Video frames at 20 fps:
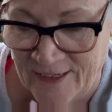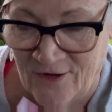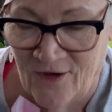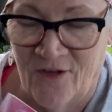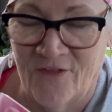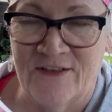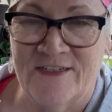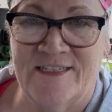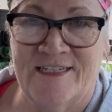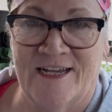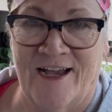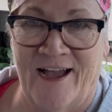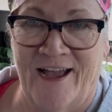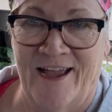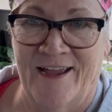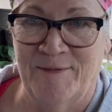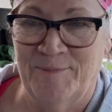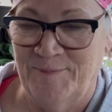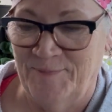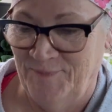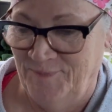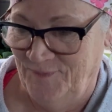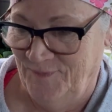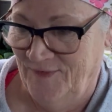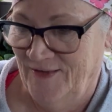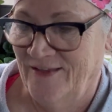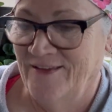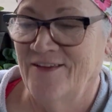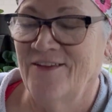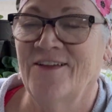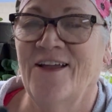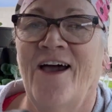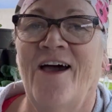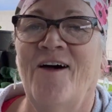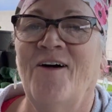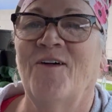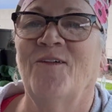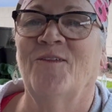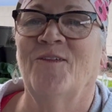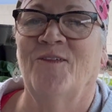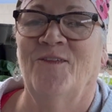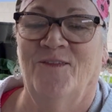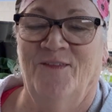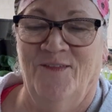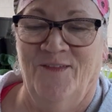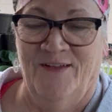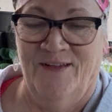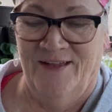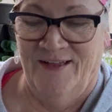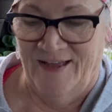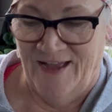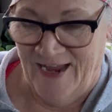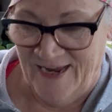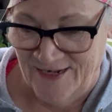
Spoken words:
all the time. No. I